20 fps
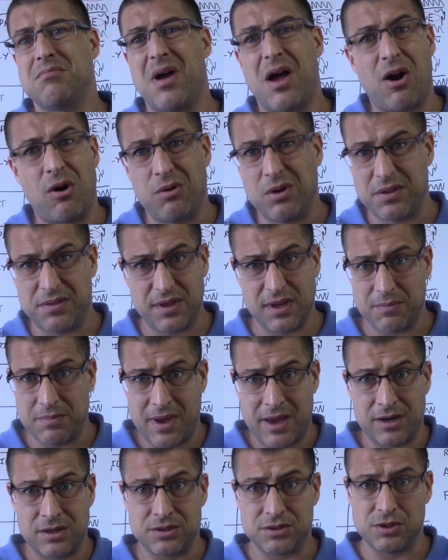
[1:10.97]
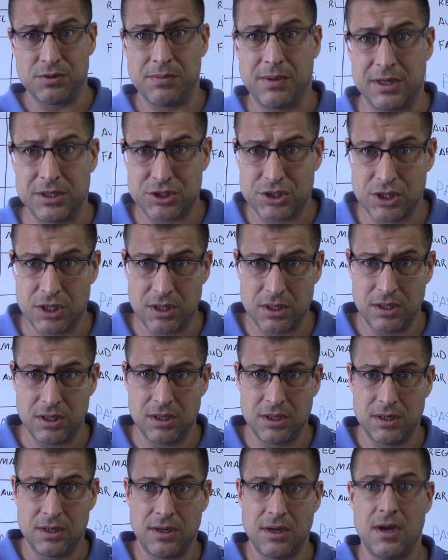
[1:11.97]
I don't really think it matters too much.
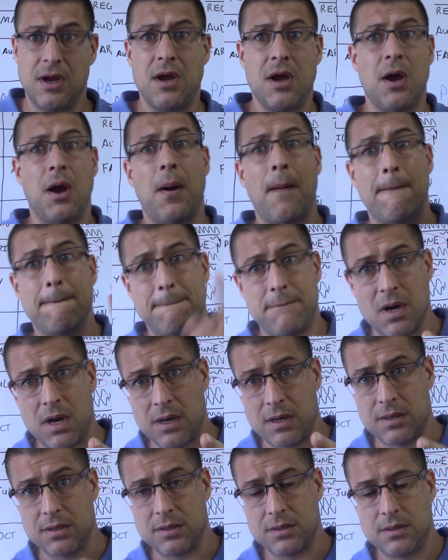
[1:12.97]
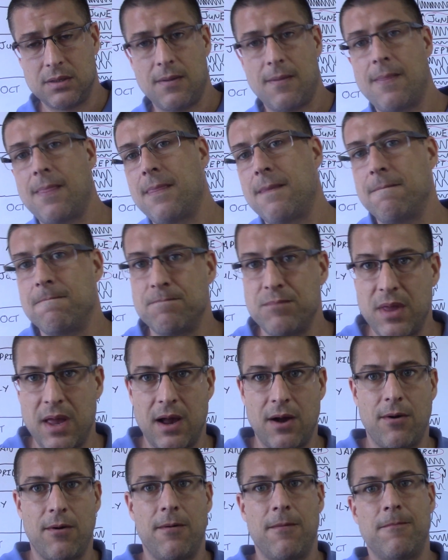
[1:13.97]
But
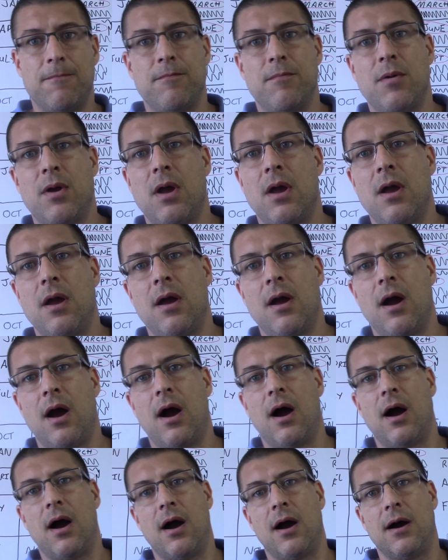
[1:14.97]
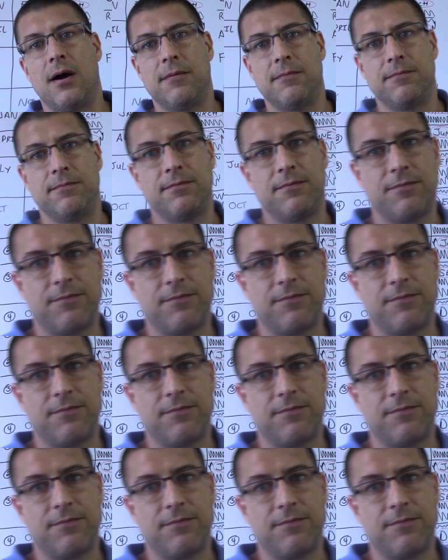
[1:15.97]
now, um,